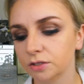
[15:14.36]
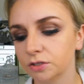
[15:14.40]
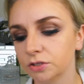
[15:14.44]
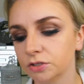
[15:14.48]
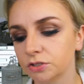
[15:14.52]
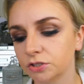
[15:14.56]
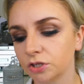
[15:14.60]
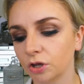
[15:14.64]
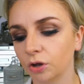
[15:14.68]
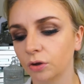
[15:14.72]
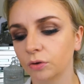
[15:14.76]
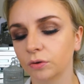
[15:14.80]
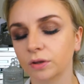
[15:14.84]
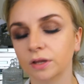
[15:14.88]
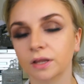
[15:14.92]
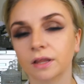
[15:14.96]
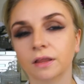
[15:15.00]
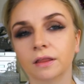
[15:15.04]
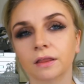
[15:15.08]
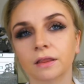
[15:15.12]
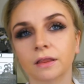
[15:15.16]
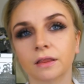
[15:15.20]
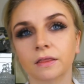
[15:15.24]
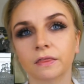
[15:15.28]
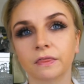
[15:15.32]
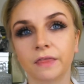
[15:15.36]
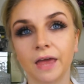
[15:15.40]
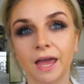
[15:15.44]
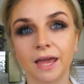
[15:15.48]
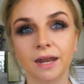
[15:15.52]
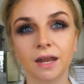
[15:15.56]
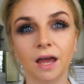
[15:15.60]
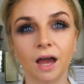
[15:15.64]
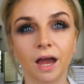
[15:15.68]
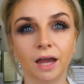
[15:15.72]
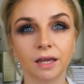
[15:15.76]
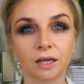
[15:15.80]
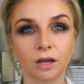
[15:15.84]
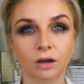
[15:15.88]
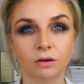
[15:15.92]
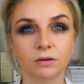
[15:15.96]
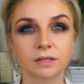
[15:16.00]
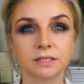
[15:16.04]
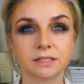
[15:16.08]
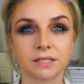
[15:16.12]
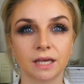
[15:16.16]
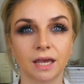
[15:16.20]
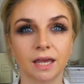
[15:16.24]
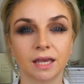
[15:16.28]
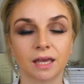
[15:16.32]
So then I go
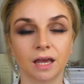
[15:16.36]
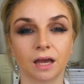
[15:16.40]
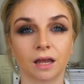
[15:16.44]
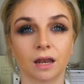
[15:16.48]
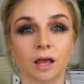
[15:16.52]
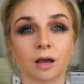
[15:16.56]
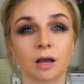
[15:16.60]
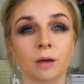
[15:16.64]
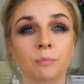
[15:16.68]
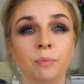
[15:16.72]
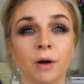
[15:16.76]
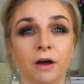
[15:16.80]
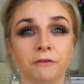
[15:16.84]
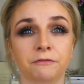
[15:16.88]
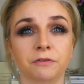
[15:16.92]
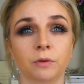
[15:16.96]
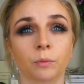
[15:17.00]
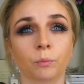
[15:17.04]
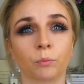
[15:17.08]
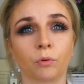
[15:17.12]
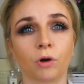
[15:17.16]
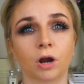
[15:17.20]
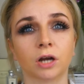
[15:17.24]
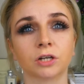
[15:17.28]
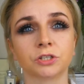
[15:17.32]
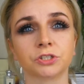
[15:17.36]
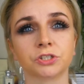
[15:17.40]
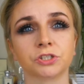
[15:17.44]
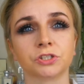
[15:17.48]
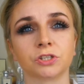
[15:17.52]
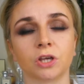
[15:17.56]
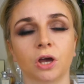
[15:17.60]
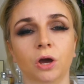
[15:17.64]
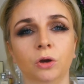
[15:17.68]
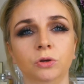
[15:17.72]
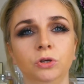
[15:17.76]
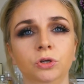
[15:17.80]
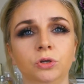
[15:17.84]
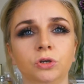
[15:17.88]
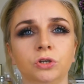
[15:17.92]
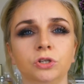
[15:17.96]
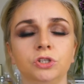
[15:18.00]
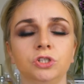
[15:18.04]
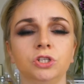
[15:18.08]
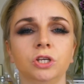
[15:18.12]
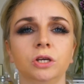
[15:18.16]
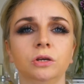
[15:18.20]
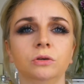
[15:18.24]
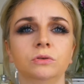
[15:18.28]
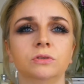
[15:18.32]
and take like a buffing brush, so you
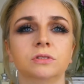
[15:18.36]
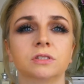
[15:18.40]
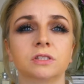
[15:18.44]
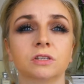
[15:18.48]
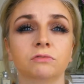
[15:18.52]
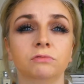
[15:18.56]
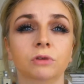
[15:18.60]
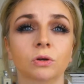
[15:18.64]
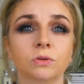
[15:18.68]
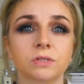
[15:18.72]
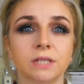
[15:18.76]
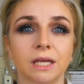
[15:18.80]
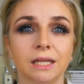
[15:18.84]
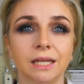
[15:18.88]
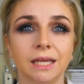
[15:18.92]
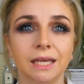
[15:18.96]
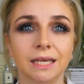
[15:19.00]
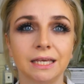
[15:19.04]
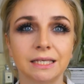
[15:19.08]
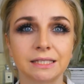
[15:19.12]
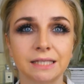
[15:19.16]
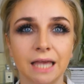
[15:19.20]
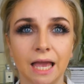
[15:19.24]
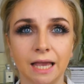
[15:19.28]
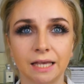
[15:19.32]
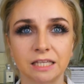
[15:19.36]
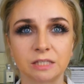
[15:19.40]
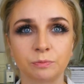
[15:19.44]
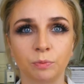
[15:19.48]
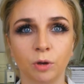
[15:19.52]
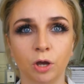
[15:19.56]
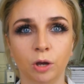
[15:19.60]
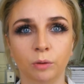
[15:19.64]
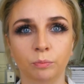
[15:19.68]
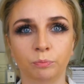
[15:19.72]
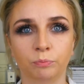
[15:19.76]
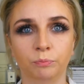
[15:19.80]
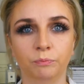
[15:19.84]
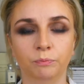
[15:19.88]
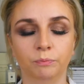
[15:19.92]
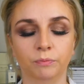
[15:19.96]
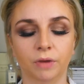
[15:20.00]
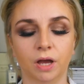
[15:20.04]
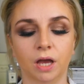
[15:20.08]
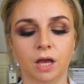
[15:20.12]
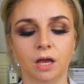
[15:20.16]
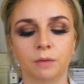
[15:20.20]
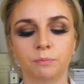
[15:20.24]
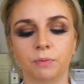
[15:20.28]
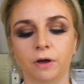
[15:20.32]
could use the Real Techniques Expert
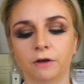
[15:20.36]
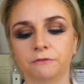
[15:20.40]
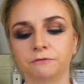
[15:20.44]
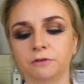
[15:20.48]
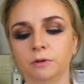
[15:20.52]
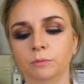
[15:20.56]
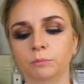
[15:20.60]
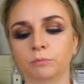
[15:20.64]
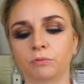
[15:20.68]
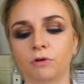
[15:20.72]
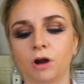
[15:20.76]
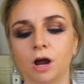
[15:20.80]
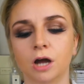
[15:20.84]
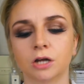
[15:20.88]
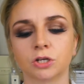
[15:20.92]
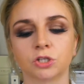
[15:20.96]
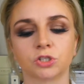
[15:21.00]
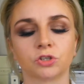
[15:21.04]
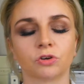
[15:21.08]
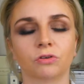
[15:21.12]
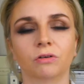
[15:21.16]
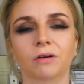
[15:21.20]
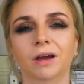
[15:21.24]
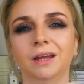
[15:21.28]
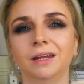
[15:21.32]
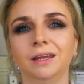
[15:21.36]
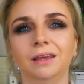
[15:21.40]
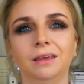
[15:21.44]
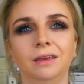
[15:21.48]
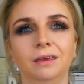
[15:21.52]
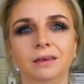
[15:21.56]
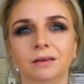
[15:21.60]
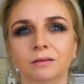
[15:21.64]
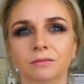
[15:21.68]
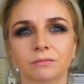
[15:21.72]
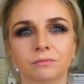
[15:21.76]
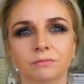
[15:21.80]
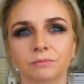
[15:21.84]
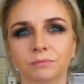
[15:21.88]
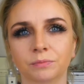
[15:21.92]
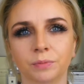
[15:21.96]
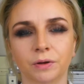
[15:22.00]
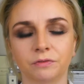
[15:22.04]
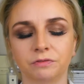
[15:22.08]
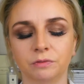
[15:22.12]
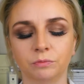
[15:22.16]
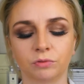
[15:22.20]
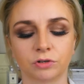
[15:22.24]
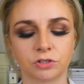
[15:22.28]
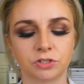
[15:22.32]
buffing brush or any
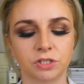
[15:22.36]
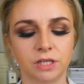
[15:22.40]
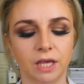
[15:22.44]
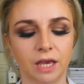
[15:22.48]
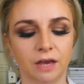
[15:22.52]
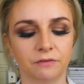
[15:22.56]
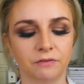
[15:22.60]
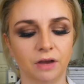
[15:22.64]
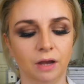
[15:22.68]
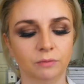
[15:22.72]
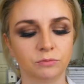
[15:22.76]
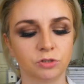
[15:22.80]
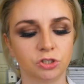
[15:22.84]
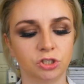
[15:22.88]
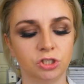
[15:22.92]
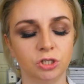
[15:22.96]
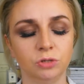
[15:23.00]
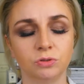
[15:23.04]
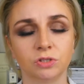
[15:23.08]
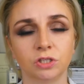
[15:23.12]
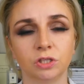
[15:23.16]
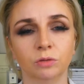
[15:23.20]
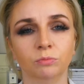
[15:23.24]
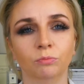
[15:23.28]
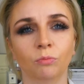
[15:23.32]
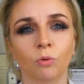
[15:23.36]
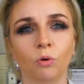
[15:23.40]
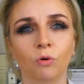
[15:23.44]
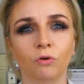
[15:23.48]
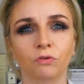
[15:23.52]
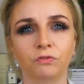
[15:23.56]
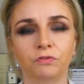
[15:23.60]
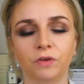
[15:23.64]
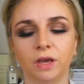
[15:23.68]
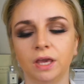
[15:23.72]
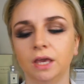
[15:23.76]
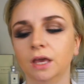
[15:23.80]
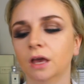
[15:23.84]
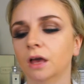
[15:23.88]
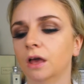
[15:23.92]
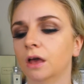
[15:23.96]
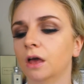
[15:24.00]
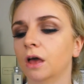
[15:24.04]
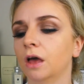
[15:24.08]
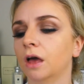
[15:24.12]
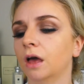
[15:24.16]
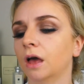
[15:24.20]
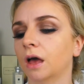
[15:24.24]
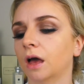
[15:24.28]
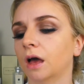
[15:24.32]
buffing brush that you have. I'm just using the Morphe
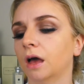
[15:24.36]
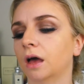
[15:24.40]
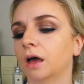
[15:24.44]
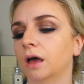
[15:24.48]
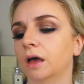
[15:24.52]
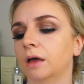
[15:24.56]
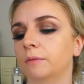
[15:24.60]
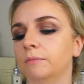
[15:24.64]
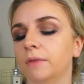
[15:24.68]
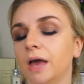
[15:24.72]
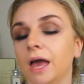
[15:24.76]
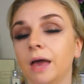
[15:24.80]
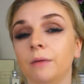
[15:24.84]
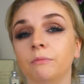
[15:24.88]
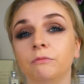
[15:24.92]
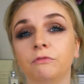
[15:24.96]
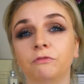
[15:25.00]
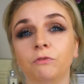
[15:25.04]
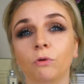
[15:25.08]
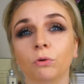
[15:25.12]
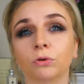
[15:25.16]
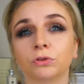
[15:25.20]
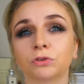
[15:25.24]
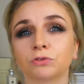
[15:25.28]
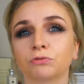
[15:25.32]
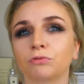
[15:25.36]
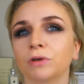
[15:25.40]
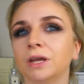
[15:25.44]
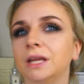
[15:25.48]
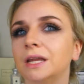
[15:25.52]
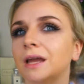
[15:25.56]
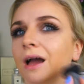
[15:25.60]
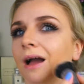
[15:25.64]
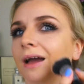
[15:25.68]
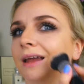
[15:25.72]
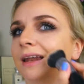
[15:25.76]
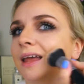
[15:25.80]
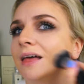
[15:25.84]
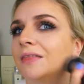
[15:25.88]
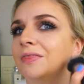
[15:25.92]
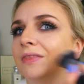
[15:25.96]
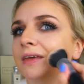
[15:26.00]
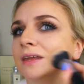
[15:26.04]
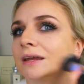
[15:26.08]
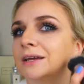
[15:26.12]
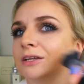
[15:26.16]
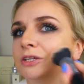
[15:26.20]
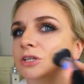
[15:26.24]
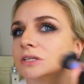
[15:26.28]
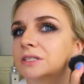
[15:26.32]
M439, and
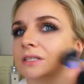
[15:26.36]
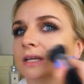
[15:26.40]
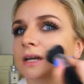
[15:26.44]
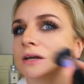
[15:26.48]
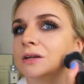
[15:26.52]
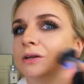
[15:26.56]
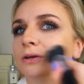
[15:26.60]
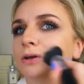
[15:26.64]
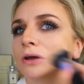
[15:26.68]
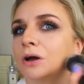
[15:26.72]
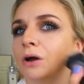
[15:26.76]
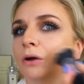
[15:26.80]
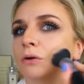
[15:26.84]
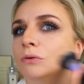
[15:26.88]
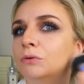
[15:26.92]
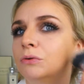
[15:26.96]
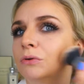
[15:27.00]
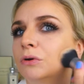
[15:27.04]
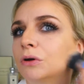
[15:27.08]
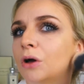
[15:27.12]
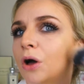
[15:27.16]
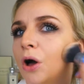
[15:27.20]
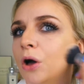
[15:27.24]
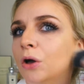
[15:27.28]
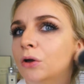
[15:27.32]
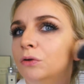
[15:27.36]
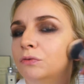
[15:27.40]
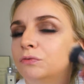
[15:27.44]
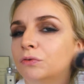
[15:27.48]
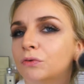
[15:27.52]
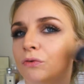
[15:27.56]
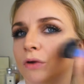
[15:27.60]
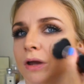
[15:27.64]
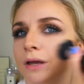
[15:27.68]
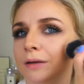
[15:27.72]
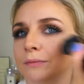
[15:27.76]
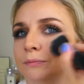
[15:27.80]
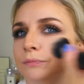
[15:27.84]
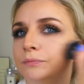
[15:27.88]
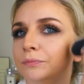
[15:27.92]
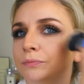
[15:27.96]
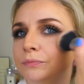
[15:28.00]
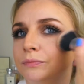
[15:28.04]
then I just kind of go over it